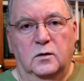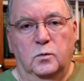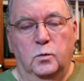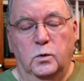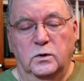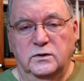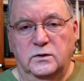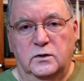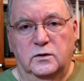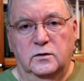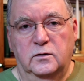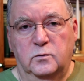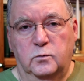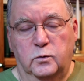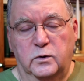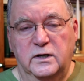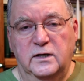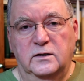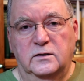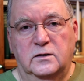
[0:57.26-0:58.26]
was the
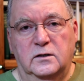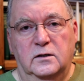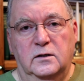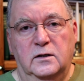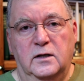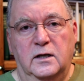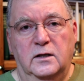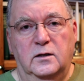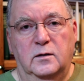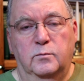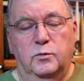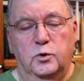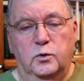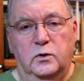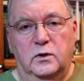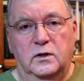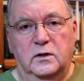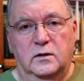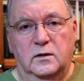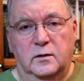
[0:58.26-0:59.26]
reason that the
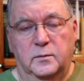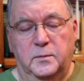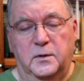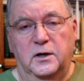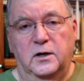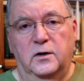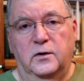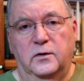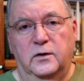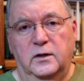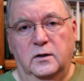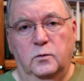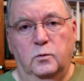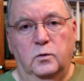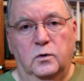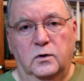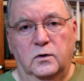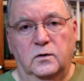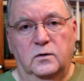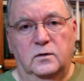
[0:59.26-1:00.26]
Buddha appeared in the
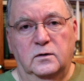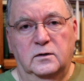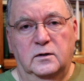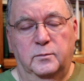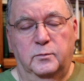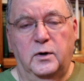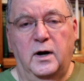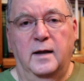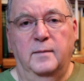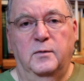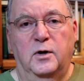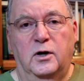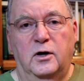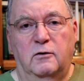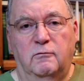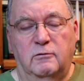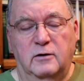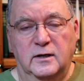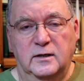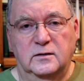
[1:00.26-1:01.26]
world, the
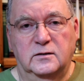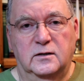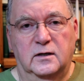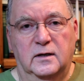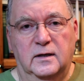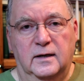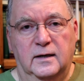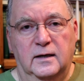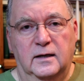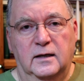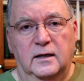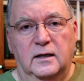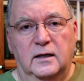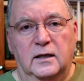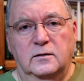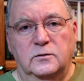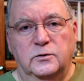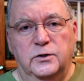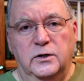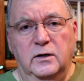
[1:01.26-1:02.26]
primary reason.
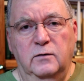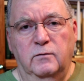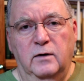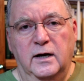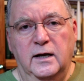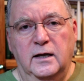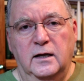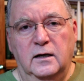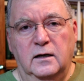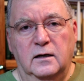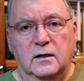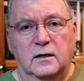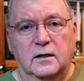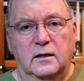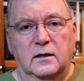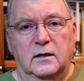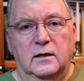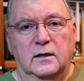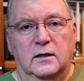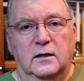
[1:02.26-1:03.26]
Shinran
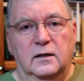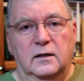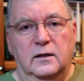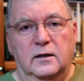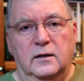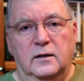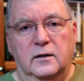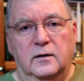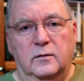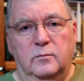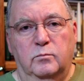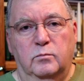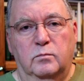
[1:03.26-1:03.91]
uh,